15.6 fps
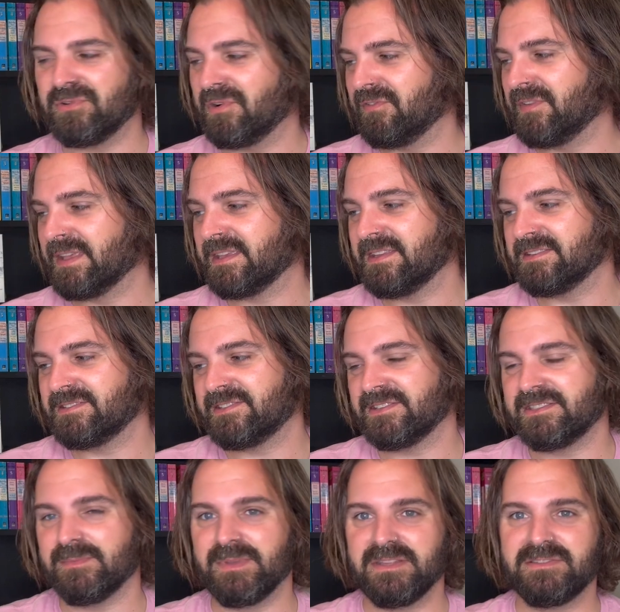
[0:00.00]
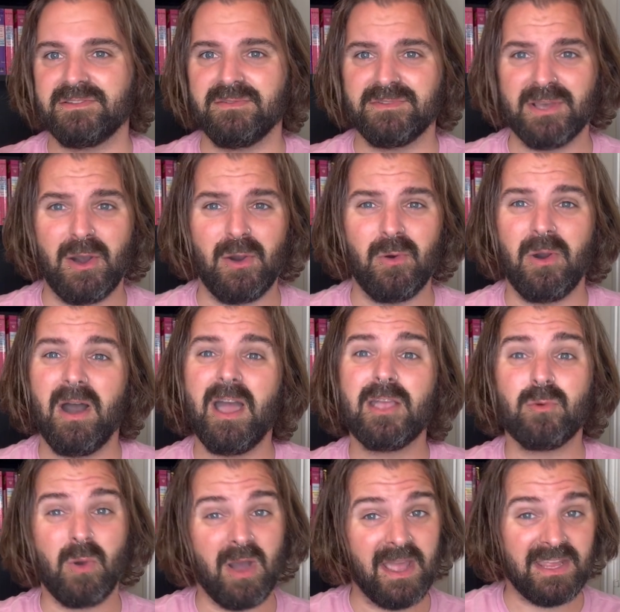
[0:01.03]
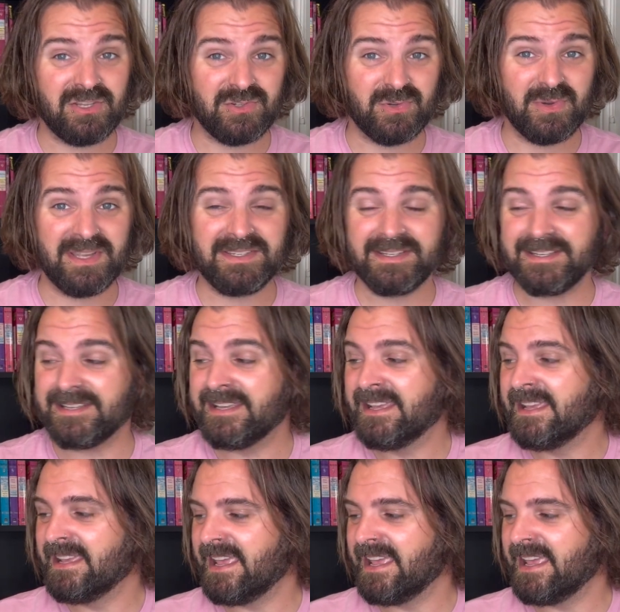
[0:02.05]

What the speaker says: or think it's just a bit too dull. I quite enjoyed it.